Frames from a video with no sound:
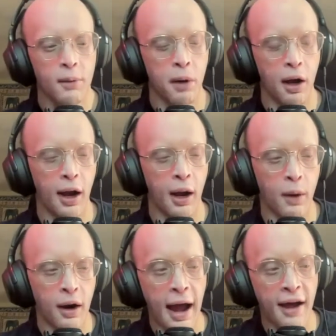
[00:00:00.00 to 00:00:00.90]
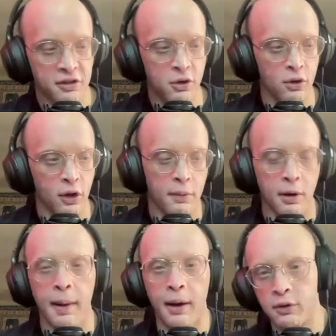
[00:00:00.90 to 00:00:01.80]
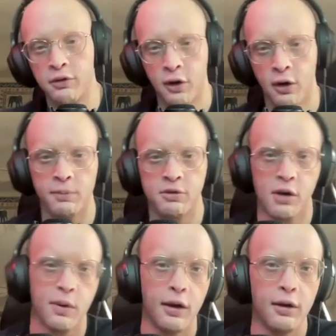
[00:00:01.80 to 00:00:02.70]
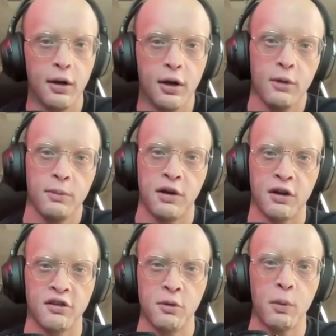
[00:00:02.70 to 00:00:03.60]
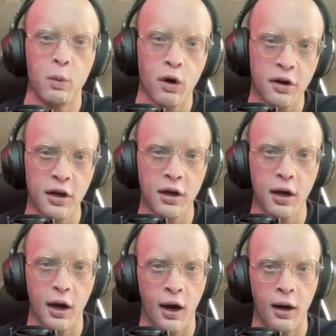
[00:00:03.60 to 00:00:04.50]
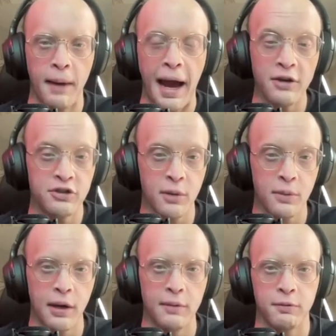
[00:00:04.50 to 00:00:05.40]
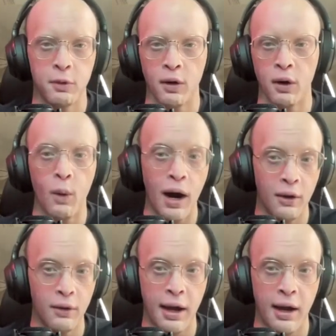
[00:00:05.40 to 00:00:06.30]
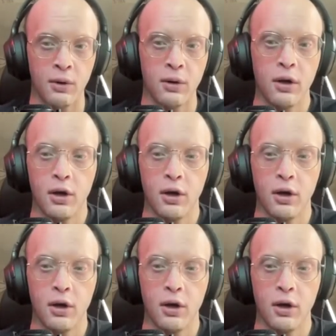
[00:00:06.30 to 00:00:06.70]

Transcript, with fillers: But I want to ask you a little bit about your startup, Generate, because you've been working at Generate for a while now.